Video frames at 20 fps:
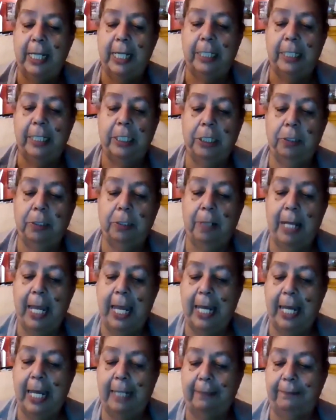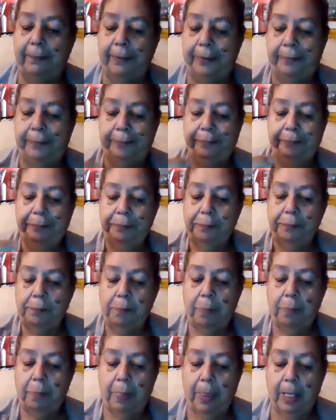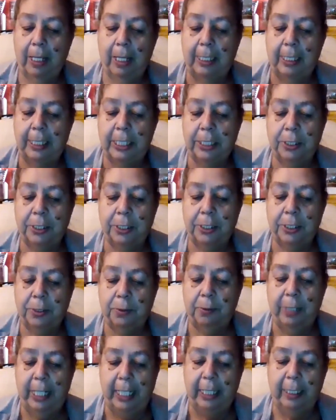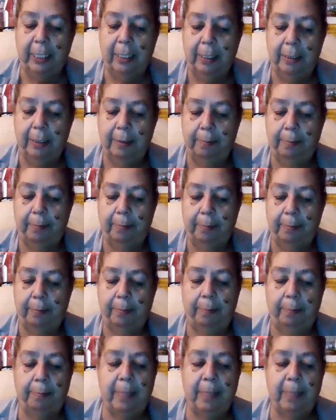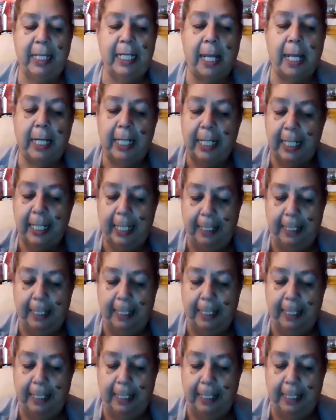have a string made out of hemp.